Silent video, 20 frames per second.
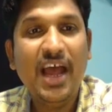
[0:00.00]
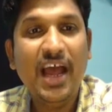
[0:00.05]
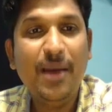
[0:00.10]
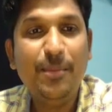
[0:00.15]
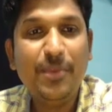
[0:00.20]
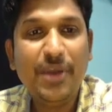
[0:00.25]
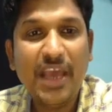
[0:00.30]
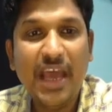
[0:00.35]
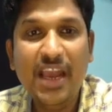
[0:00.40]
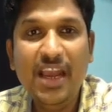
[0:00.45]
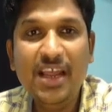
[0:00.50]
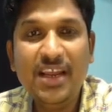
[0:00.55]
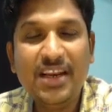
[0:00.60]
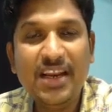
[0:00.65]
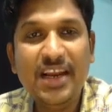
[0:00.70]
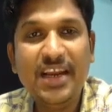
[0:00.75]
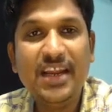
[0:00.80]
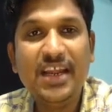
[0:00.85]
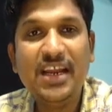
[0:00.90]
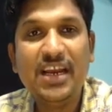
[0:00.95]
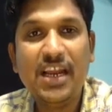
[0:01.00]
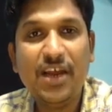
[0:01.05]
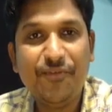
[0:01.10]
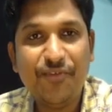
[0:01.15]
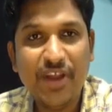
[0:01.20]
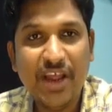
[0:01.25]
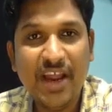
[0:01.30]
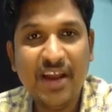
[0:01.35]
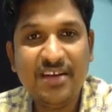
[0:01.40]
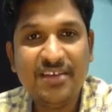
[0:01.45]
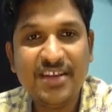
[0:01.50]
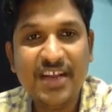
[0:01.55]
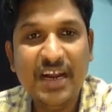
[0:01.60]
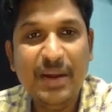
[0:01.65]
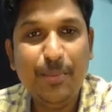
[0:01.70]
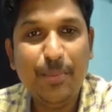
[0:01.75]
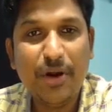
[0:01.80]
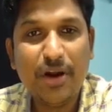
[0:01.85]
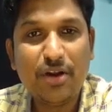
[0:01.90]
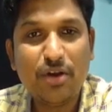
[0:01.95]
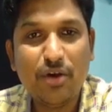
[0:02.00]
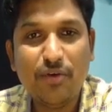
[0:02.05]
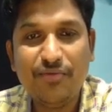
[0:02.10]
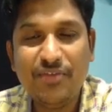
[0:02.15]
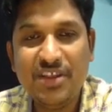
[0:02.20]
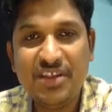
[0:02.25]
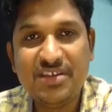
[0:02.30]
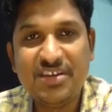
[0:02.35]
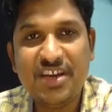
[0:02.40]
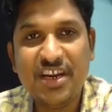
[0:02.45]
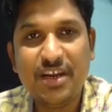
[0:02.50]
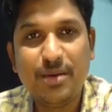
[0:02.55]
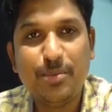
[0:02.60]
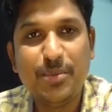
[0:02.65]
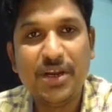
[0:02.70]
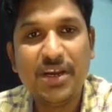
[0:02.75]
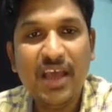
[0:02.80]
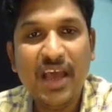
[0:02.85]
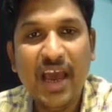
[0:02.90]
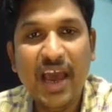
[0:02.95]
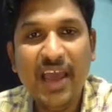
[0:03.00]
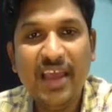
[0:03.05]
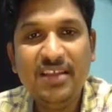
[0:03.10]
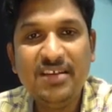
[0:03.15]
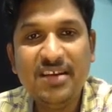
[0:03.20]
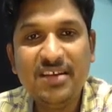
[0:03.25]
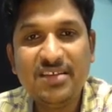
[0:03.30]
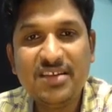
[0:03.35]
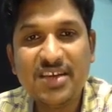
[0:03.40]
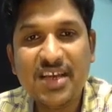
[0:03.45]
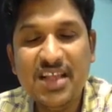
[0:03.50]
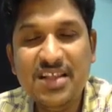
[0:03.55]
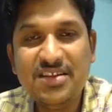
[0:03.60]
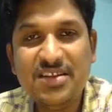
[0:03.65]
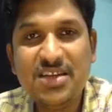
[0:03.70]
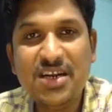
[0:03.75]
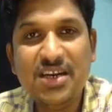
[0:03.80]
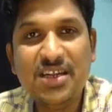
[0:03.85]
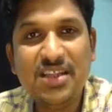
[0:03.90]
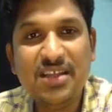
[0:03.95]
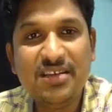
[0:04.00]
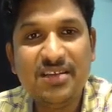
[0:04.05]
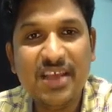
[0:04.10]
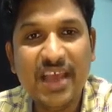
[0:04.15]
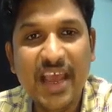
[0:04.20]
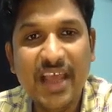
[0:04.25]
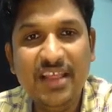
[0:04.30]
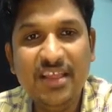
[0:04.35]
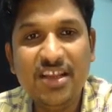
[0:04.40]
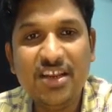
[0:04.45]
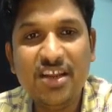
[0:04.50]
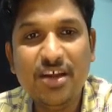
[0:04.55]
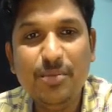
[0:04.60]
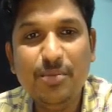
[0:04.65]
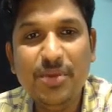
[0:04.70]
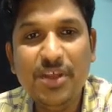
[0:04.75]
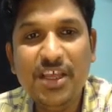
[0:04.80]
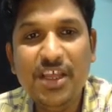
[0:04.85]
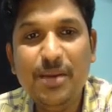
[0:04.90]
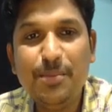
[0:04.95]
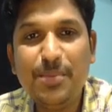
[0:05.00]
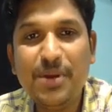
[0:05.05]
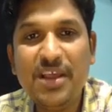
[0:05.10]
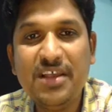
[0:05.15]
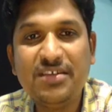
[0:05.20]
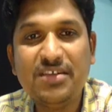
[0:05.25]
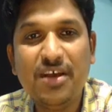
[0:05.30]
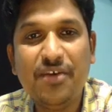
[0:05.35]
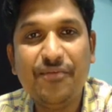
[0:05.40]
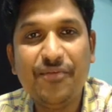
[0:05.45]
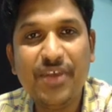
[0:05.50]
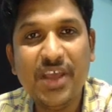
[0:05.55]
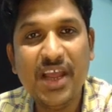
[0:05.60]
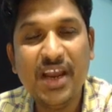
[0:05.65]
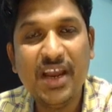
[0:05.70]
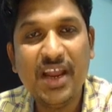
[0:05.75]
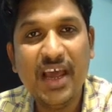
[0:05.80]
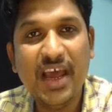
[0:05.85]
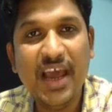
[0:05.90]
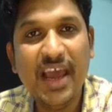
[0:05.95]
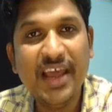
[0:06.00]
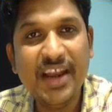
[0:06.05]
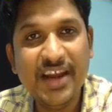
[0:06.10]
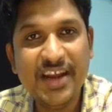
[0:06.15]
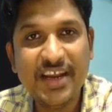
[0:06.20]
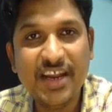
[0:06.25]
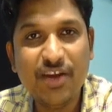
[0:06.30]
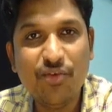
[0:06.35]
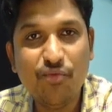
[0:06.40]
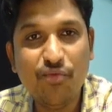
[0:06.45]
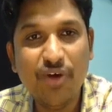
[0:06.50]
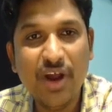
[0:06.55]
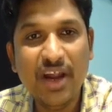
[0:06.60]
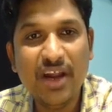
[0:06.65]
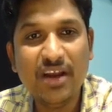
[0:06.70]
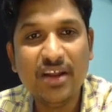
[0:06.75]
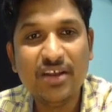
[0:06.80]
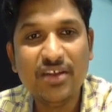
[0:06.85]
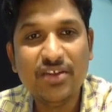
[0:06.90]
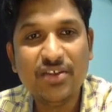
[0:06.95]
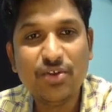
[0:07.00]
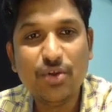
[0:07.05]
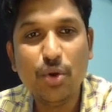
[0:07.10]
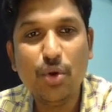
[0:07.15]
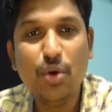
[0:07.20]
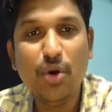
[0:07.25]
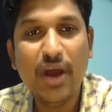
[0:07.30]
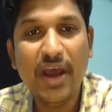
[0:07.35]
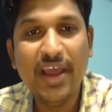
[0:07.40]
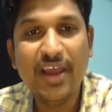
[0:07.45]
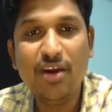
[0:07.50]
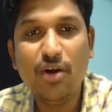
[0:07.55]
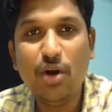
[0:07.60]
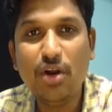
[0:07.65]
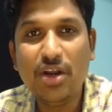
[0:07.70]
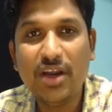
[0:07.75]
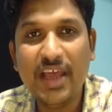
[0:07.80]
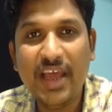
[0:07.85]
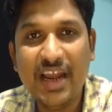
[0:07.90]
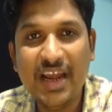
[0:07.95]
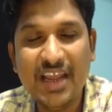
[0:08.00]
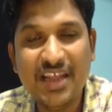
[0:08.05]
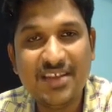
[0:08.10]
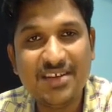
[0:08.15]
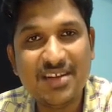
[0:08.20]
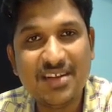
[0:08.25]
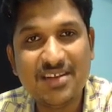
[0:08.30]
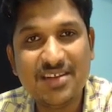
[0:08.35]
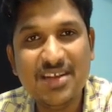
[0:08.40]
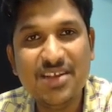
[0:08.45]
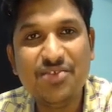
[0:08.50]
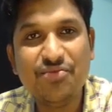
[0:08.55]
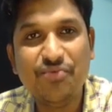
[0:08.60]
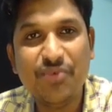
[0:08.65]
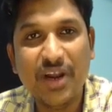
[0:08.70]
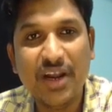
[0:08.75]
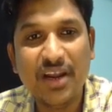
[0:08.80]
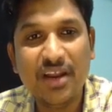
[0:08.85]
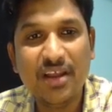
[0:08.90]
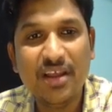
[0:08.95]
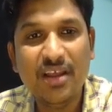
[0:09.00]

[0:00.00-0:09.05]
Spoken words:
I am calculating left hand side part of this statement. I just considered this nth term. In place of n, I written 1. So, I got LHS is 1.